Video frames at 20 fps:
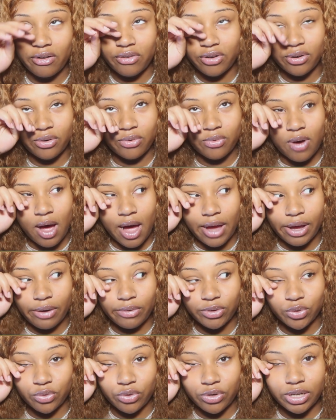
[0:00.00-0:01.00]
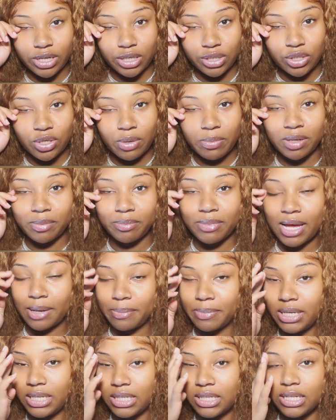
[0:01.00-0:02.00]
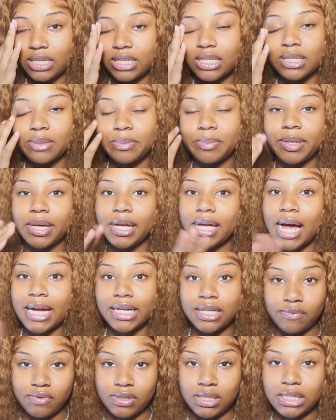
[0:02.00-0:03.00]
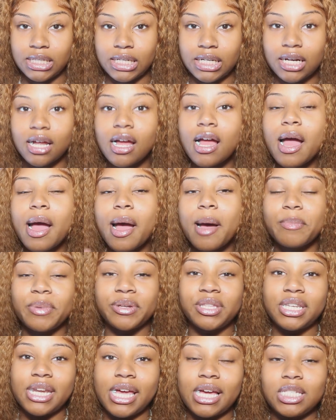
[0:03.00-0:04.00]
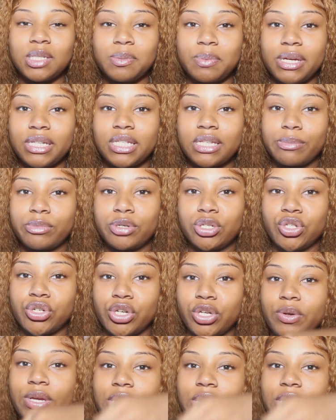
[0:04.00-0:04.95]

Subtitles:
I don't know why I was ordering so many black pieces, but I definitely did. But the next piece I'm going to show